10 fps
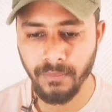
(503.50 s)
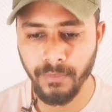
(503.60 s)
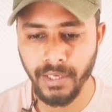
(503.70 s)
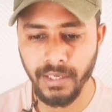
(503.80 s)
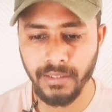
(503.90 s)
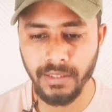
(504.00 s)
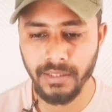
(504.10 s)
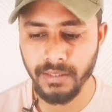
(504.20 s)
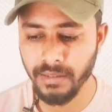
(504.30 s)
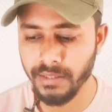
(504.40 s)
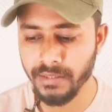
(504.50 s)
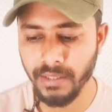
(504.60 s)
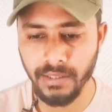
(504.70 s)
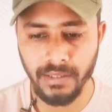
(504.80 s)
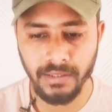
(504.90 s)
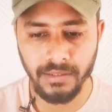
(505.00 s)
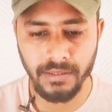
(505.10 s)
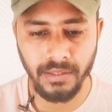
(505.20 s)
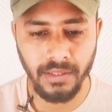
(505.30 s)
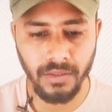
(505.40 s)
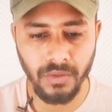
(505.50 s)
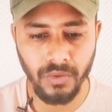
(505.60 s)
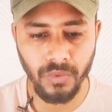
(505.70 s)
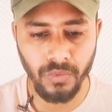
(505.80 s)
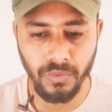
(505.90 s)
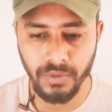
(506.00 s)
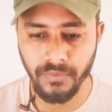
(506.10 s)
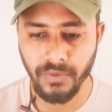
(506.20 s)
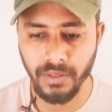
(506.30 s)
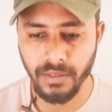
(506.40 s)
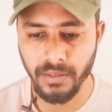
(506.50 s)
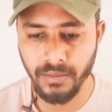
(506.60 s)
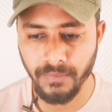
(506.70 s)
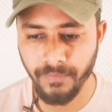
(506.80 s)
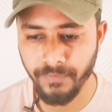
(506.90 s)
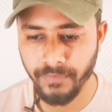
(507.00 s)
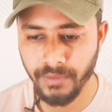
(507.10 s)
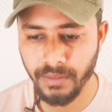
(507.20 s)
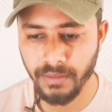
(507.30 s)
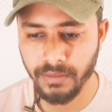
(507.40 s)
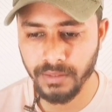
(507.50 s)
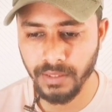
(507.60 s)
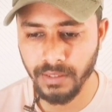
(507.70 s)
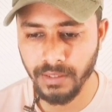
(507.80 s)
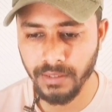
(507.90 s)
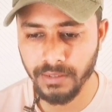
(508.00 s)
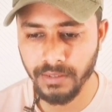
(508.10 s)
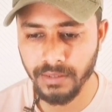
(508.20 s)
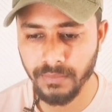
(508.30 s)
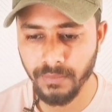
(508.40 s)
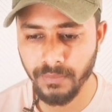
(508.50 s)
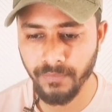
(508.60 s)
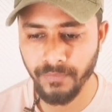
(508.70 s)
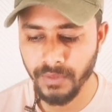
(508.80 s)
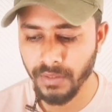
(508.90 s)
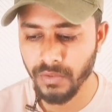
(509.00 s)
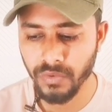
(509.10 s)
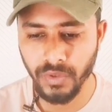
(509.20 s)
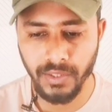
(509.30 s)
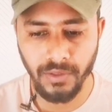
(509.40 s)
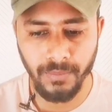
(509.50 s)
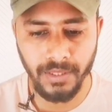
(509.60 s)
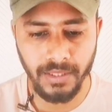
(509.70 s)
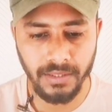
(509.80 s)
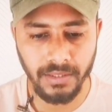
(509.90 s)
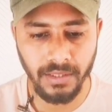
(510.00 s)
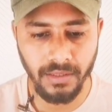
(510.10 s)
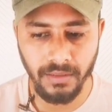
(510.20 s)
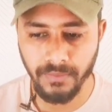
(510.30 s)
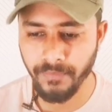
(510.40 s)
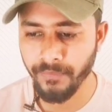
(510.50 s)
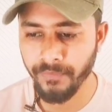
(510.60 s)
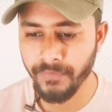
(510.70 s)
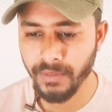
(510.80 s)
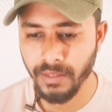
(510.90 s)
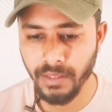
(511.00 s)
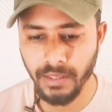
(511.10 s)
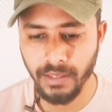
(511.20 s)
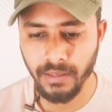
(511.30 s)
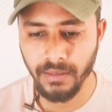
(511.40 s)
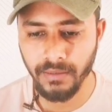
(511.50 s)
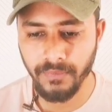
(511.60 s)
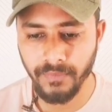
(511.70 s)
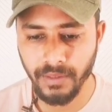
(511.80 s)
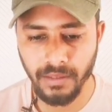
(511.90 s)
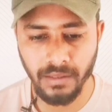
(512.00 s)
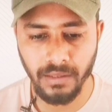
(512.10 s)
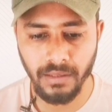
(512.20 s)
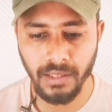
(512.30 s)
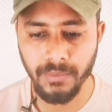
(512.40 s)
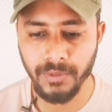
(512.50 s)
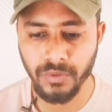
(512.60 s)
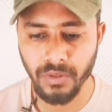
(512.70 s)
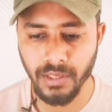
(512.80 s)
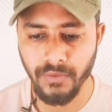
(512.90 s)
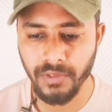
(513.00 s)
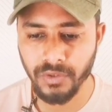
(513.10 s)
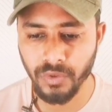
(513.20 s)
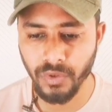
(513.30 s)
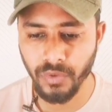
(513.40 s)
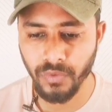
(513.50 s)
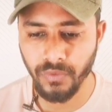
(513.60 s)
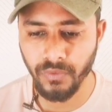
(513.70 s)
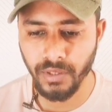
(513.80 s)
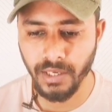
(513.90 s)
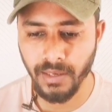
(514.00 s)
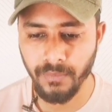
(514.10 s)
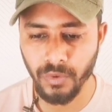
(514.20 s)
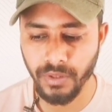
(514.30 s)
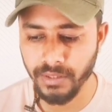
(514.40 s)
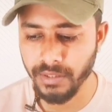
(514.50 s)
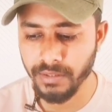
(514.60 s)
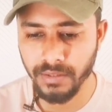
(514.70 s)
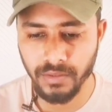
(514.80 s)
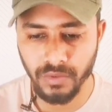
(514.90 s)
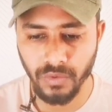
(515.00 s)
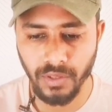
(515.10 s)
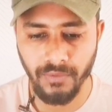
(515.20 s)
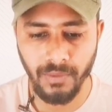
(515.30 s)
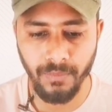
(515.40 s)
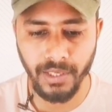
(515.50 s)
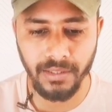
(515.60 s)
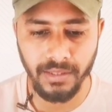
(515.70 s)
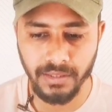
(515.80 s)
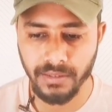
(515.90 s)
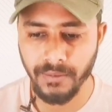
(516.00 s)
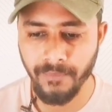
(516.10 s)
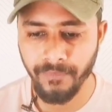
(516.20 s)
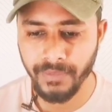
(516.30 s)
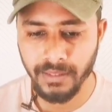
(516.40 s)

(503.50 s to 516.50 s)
break this sentence into different sentences, so it will be easier. And I will show you why I'm doing this. So I will break this